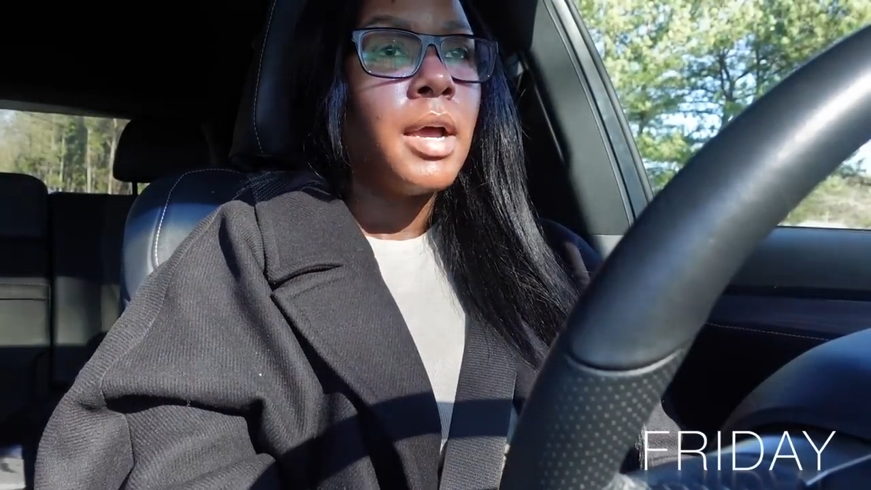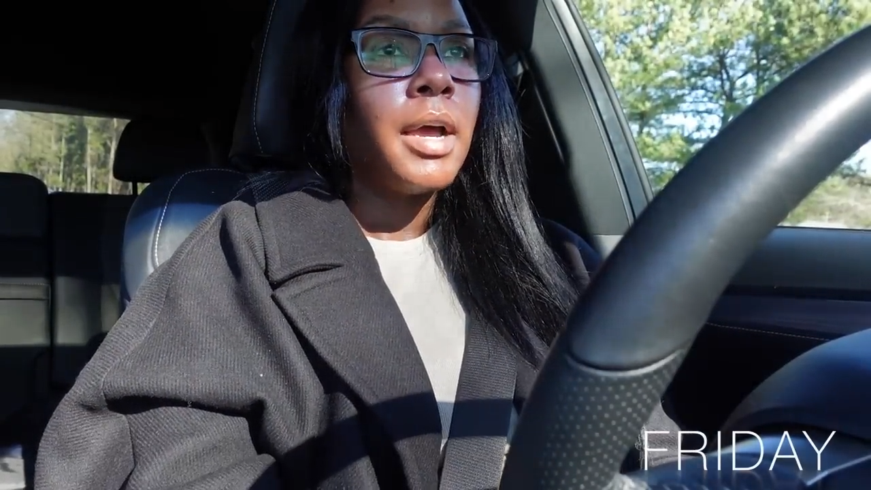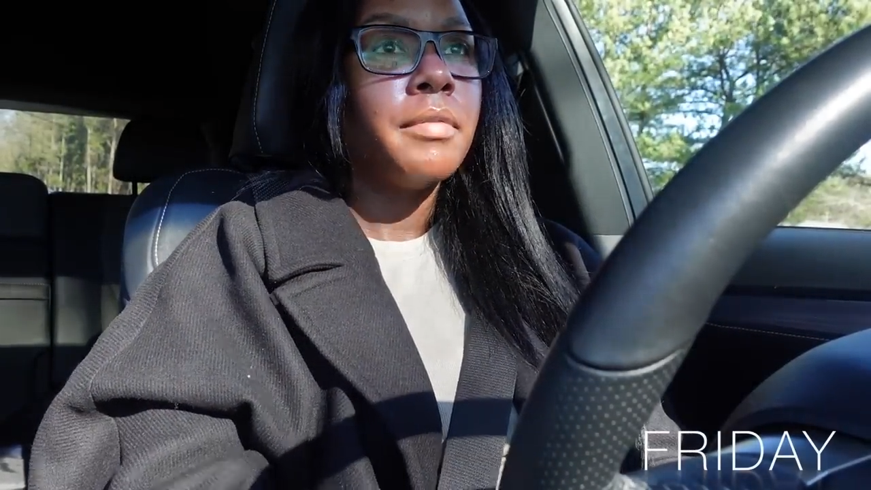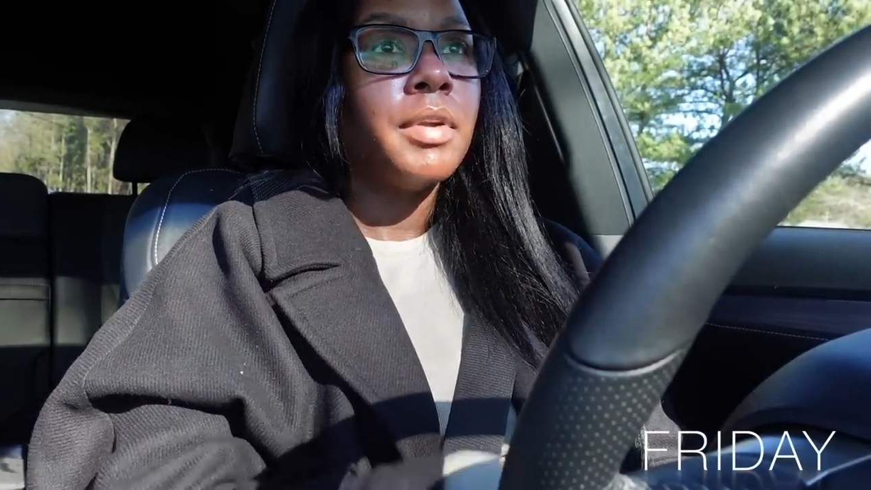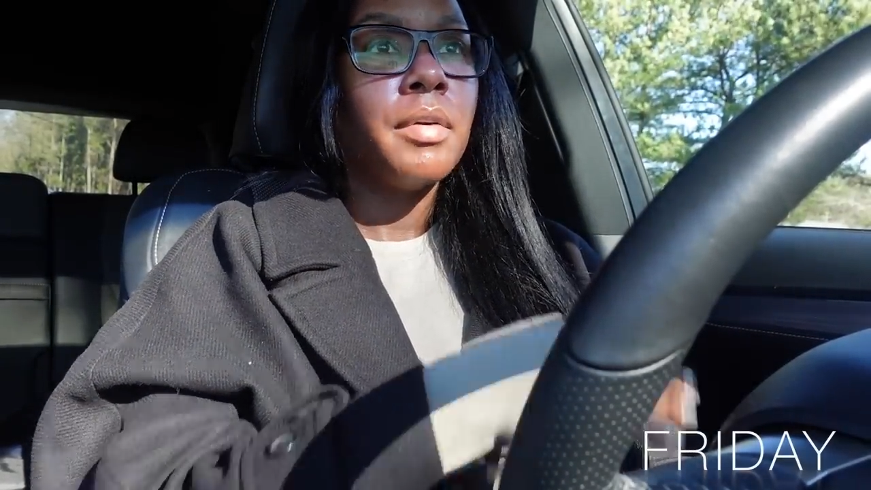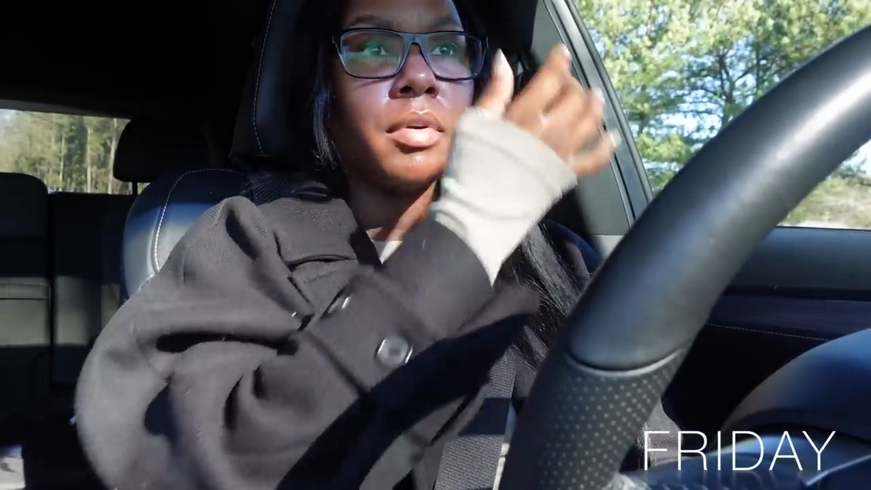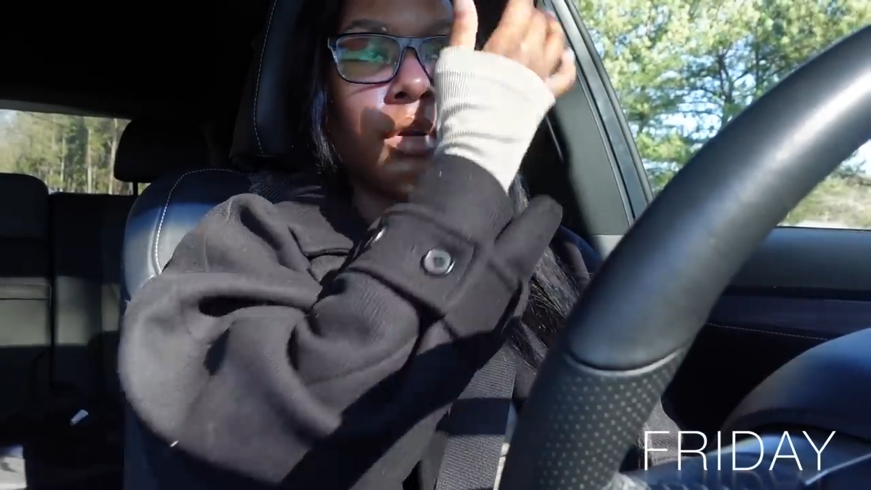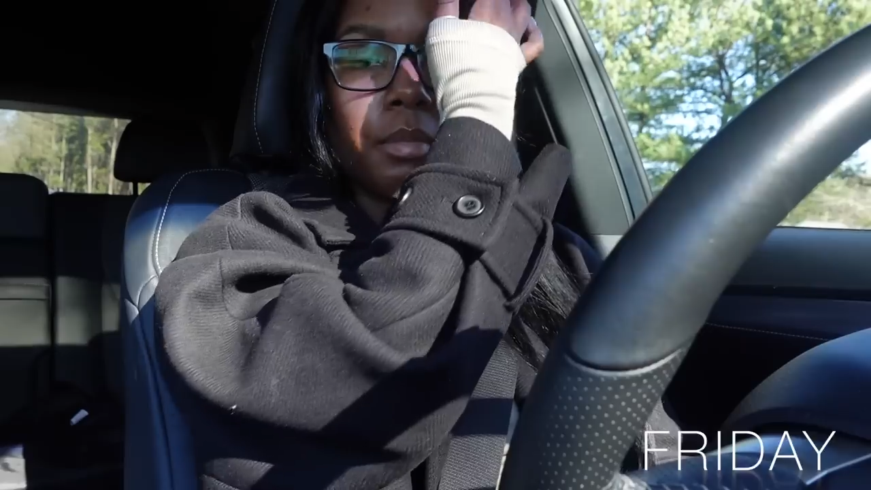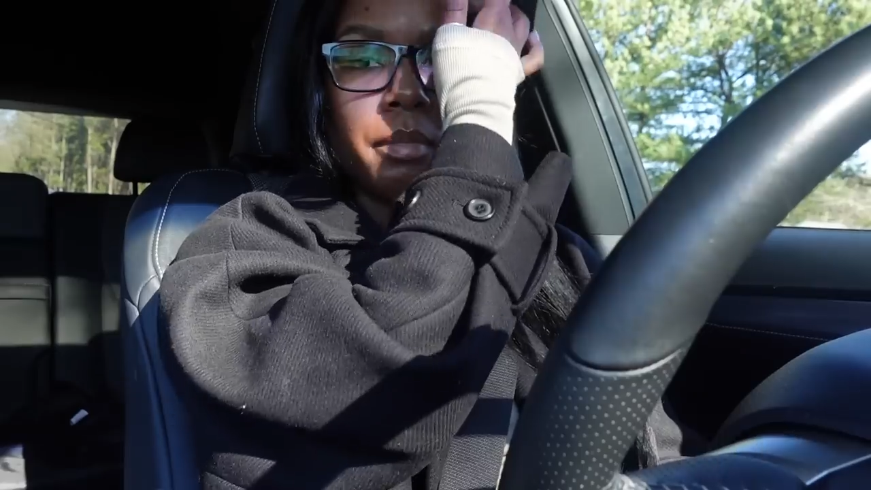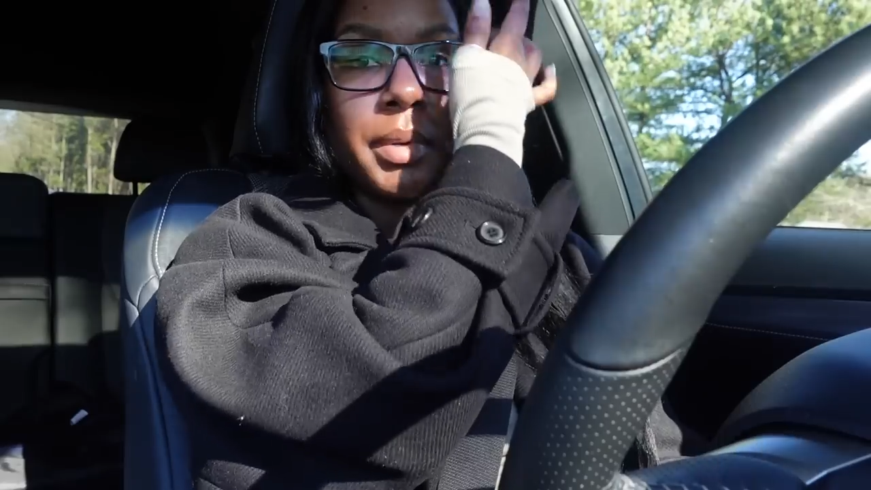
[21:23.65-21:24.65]
I've
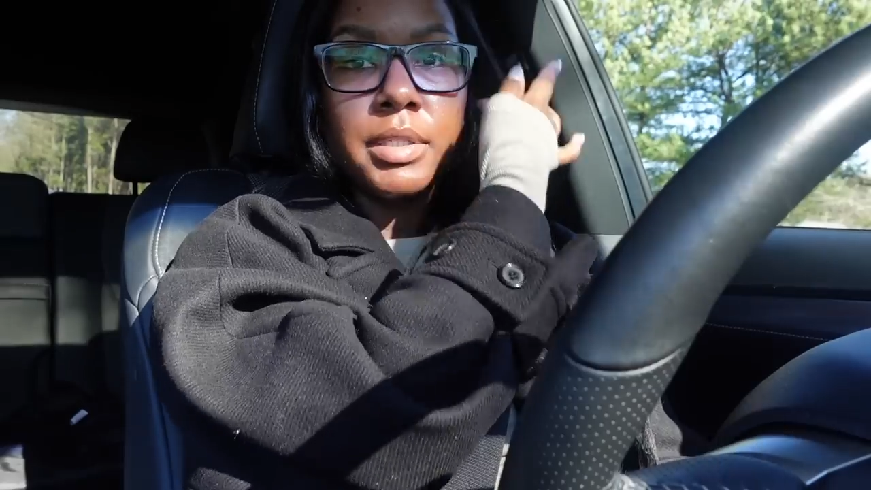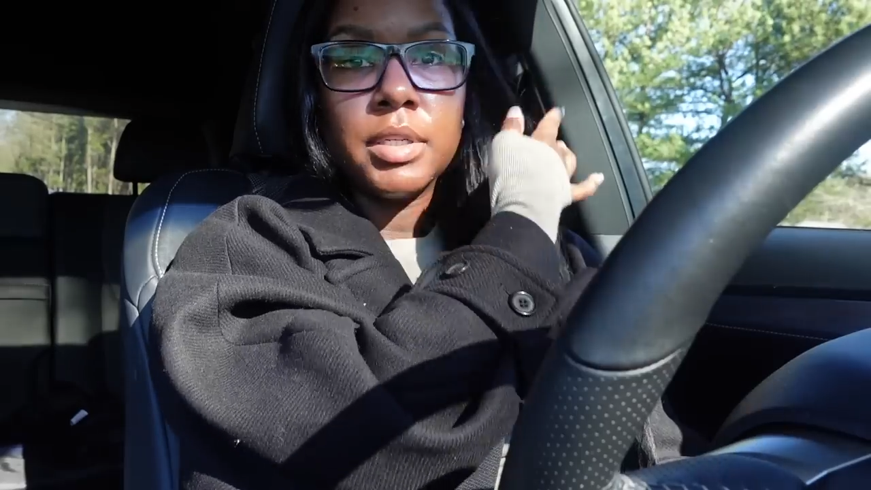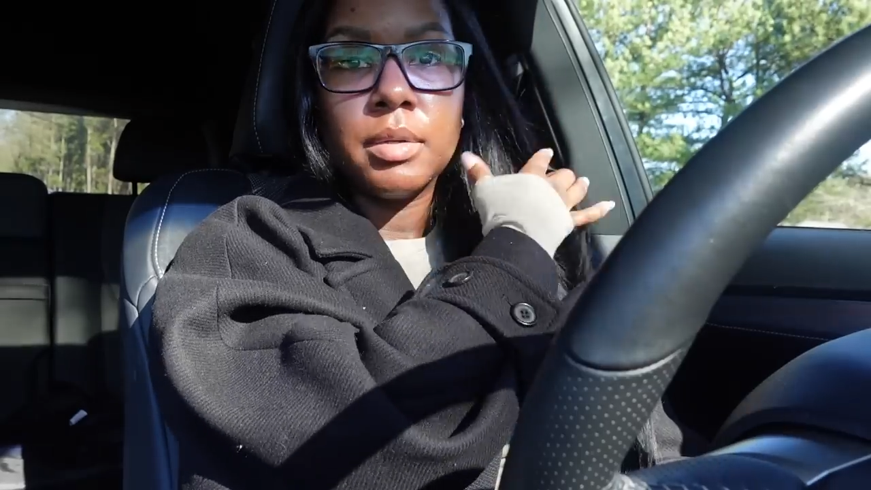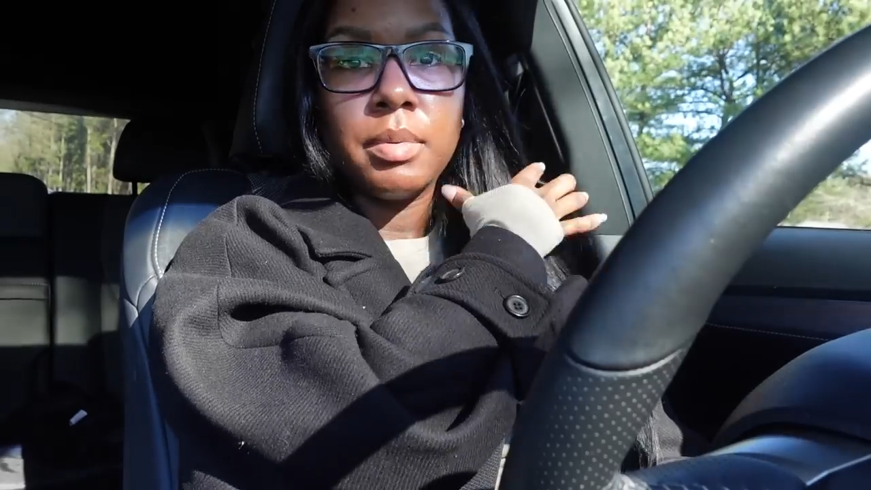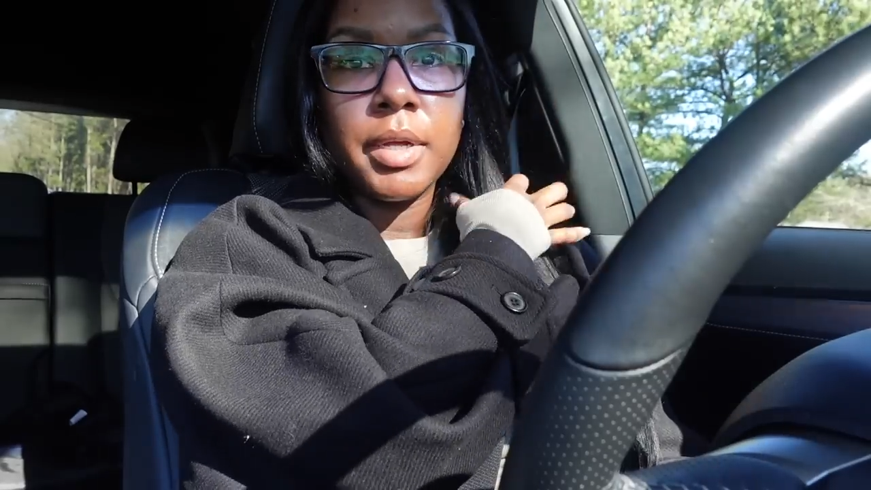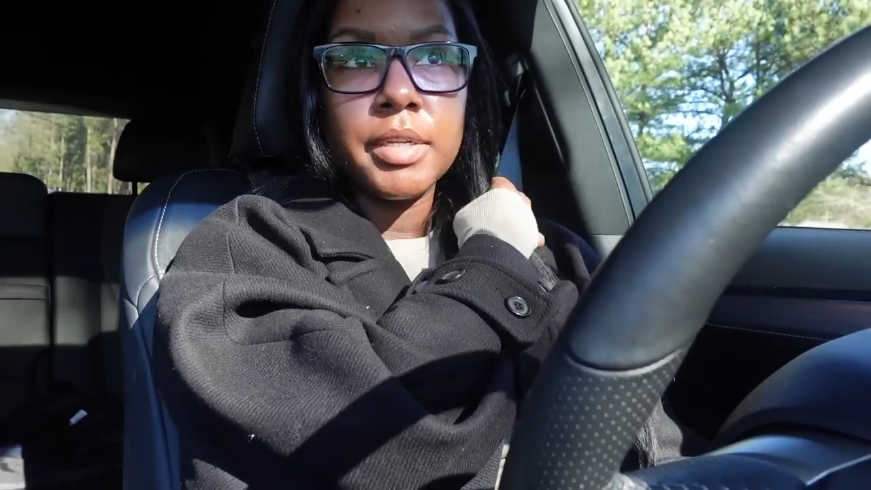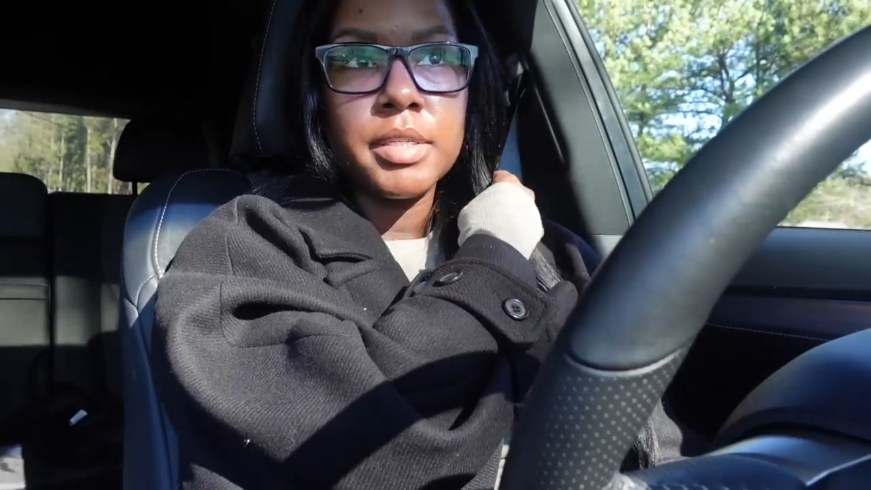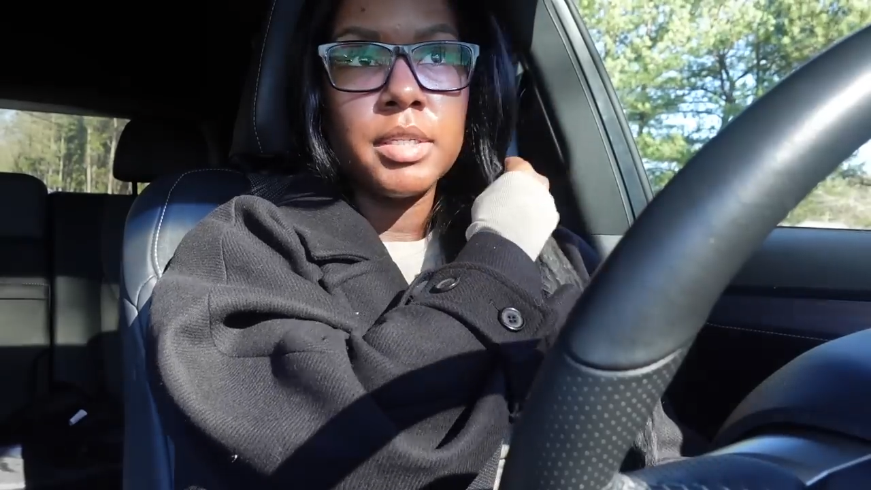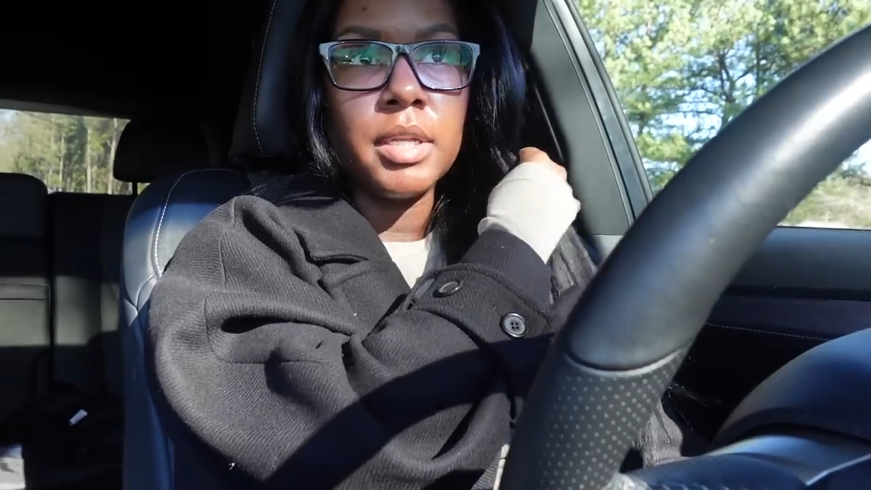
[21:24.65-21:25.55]
never been to the place